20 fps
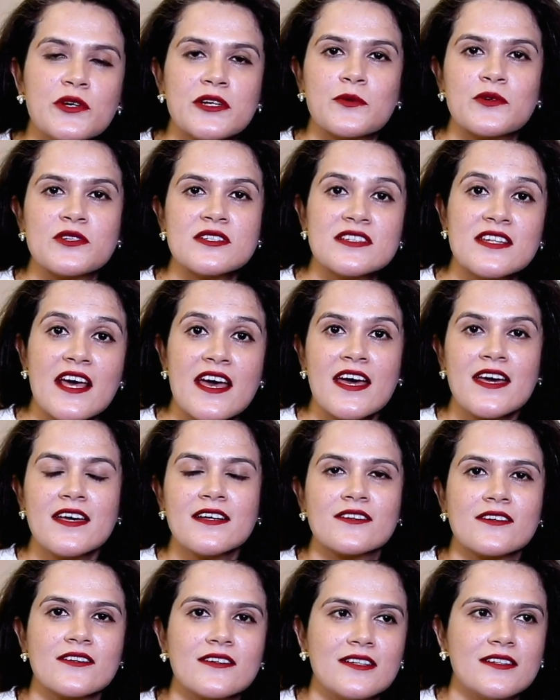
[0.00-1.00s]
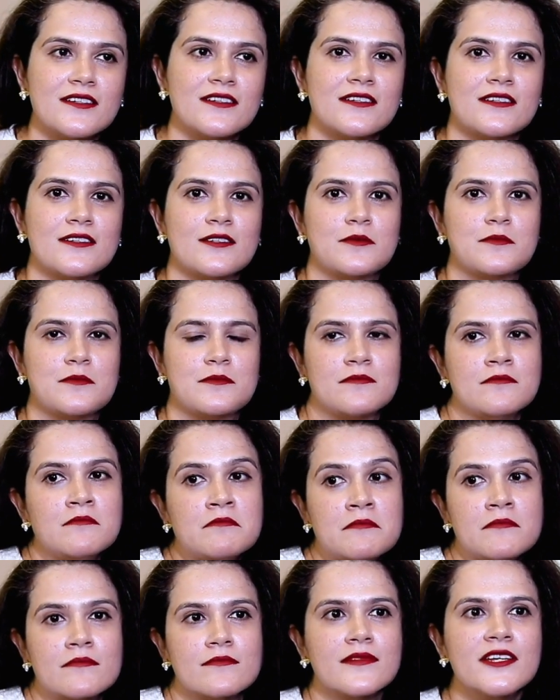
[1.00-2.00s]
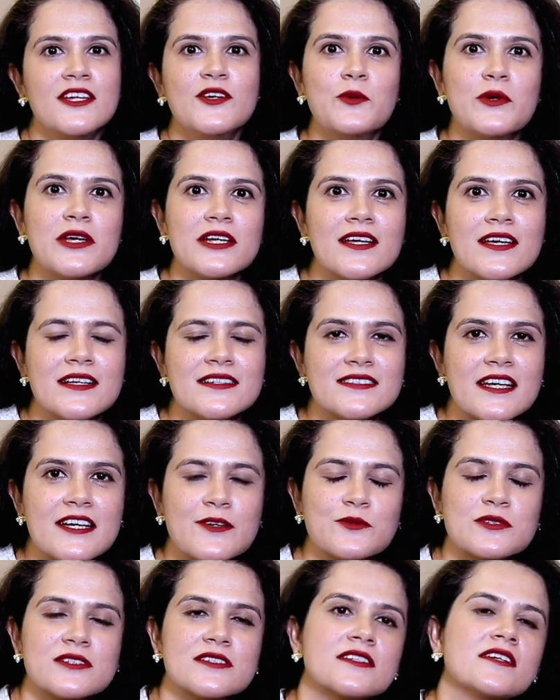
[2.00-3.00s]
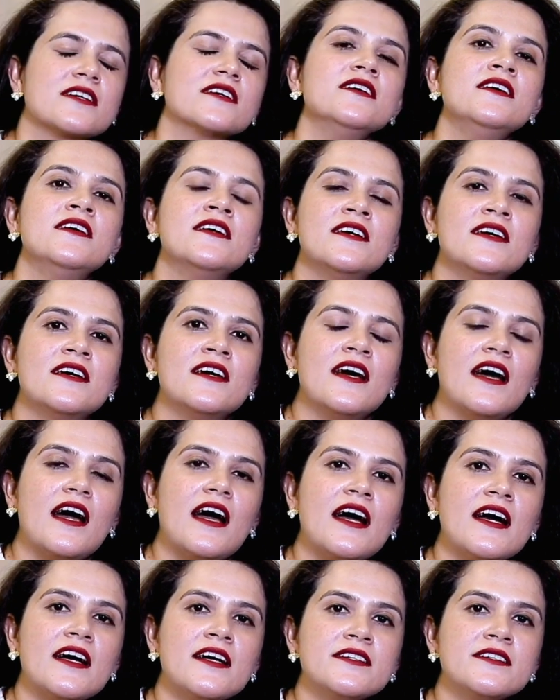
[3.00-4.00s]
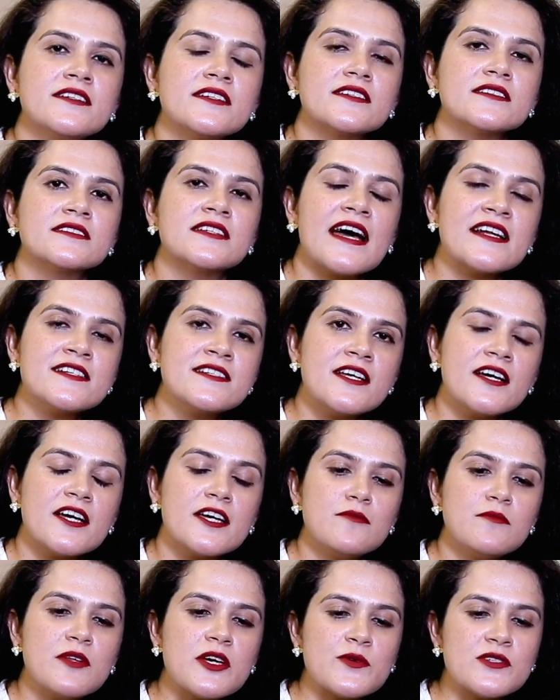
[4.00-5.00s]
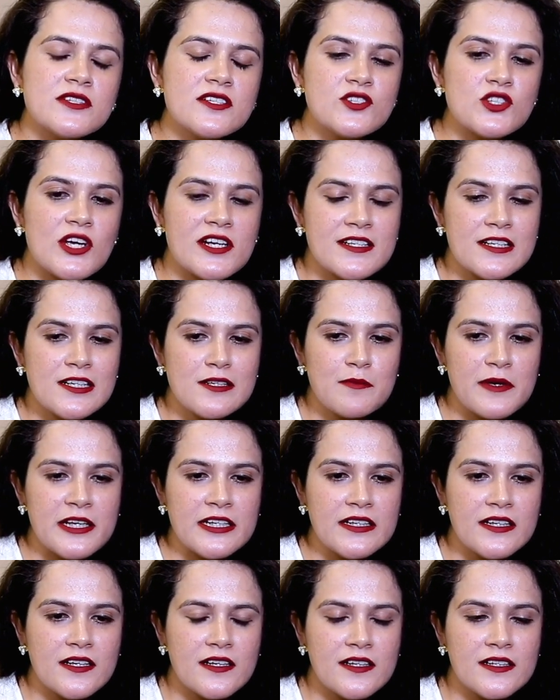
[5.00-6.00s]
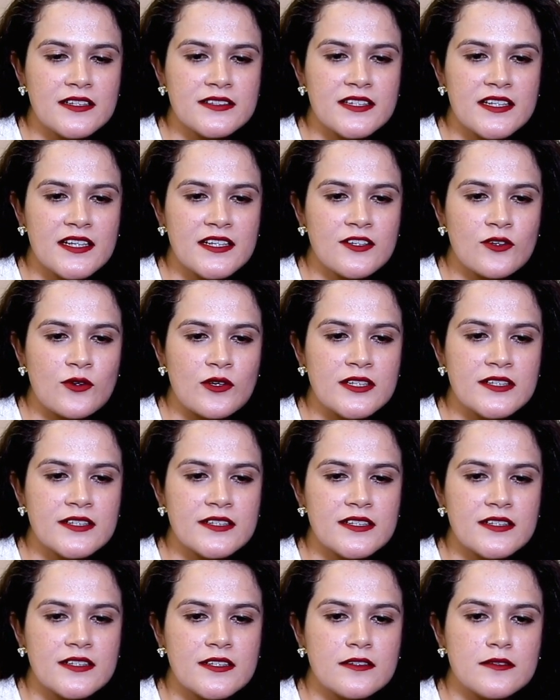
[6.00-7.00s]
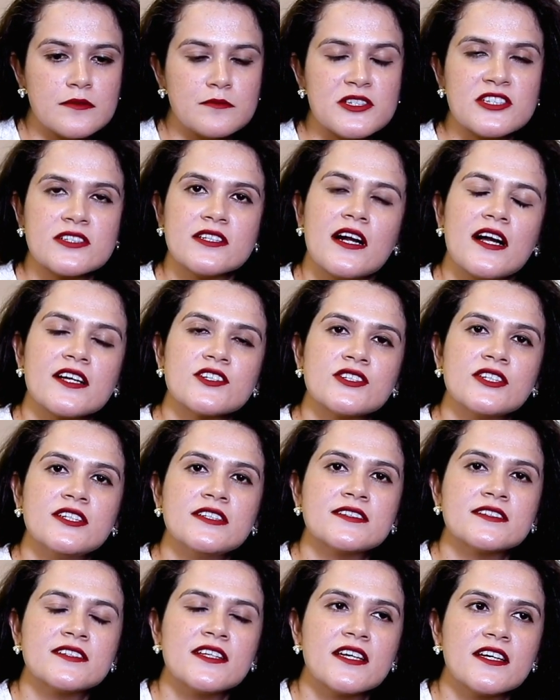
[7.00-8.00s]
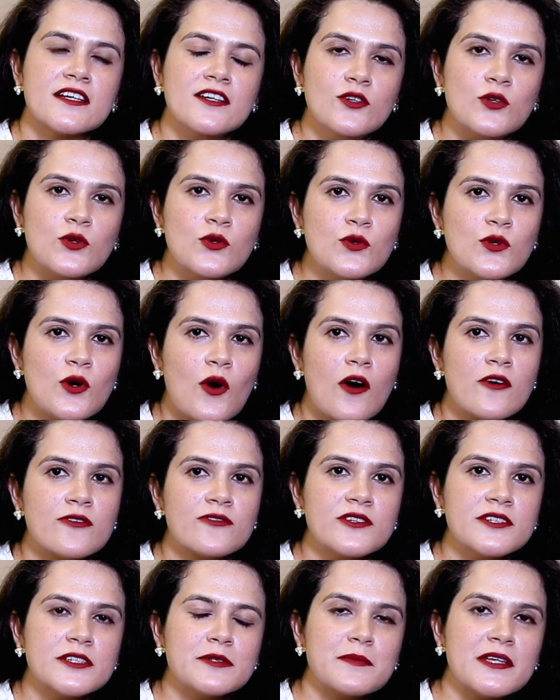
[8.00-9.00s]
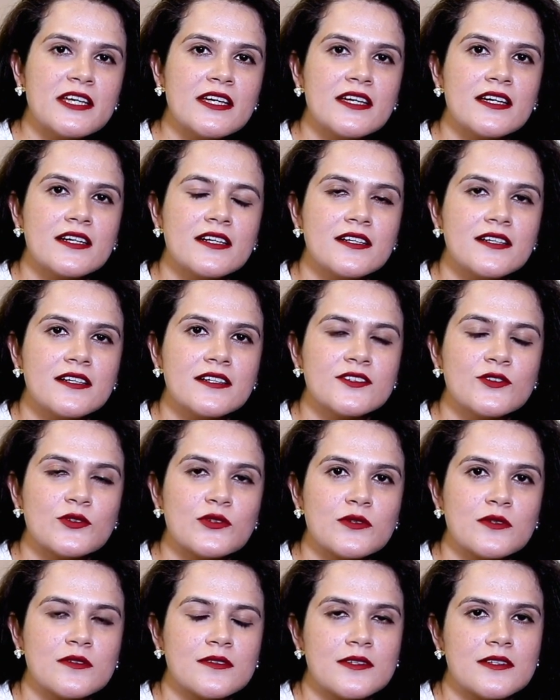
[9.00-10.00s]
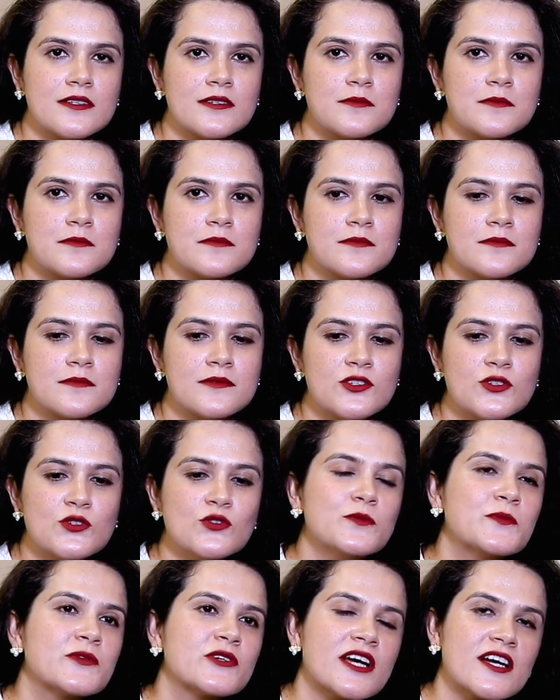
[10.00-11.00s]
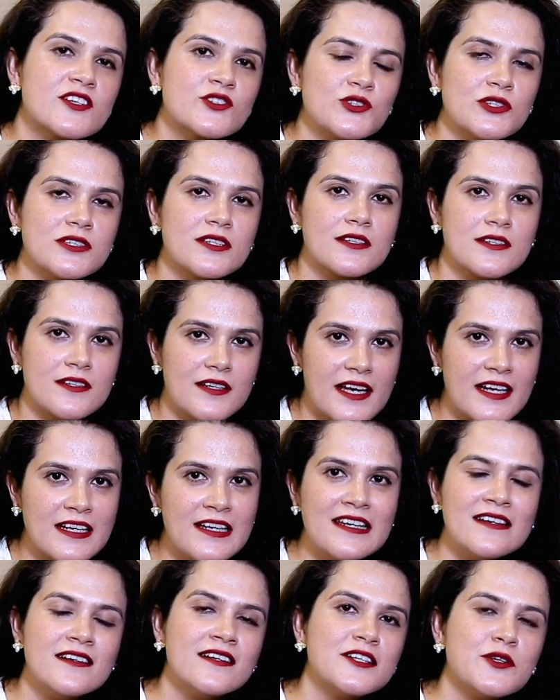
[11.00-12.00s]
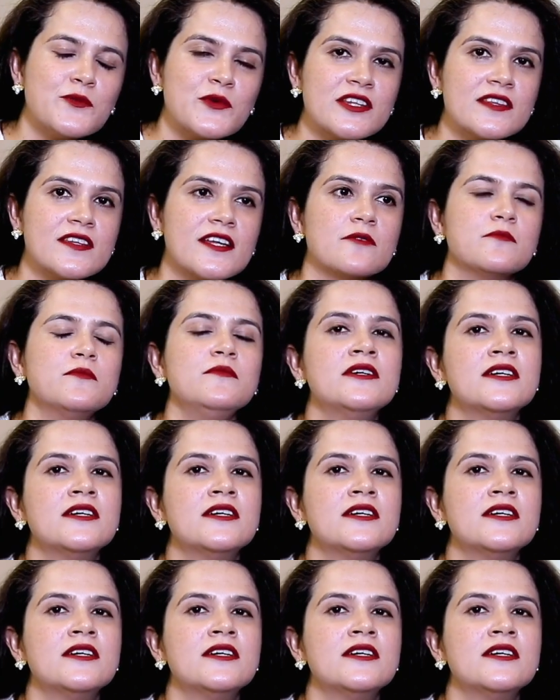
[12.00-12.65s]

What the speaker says: It was their new innings, I would say. And that time there was a gentleman there called Mr. Rashi Singh, who offered me you know, to do production and learn with them.